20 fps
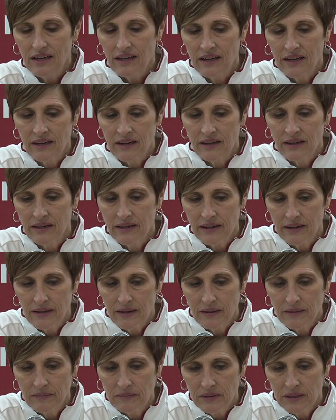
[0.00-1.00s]
And,
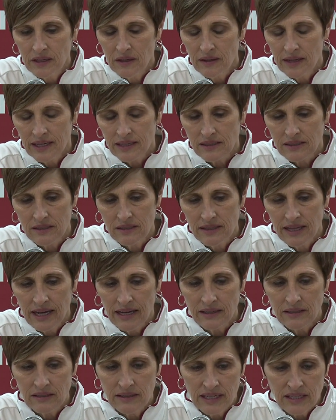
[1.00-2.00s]

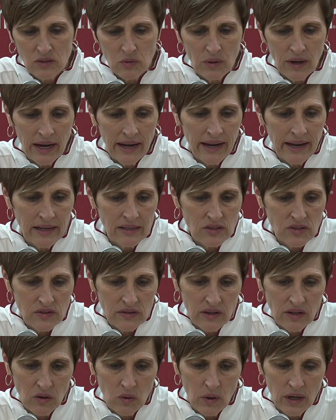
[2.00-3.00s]
that's why I
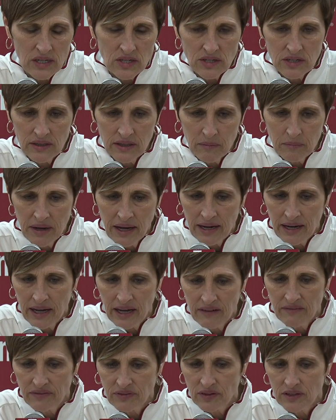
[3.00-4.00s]
answered the question that Matt
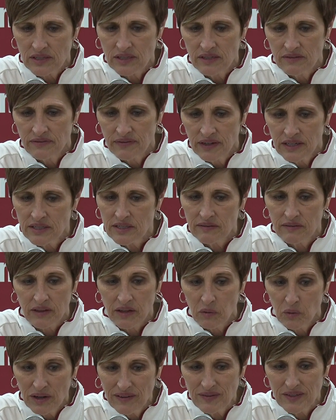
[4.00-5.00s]
had for us
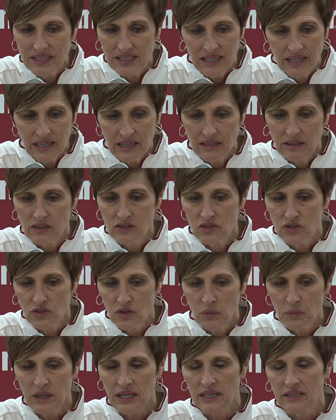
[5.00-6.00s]
defensively. We've seen
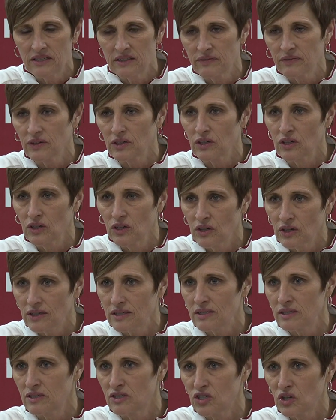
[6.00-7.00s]
so many different
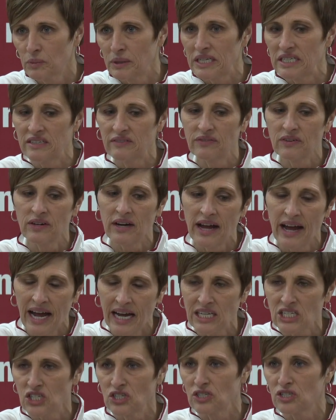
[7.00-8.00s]
looks and so many different
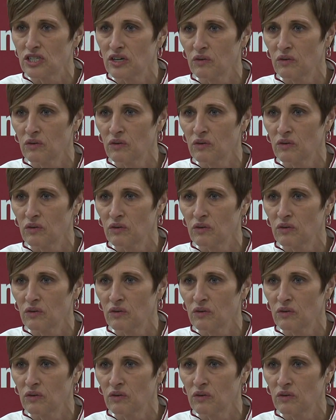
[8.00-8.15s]
actions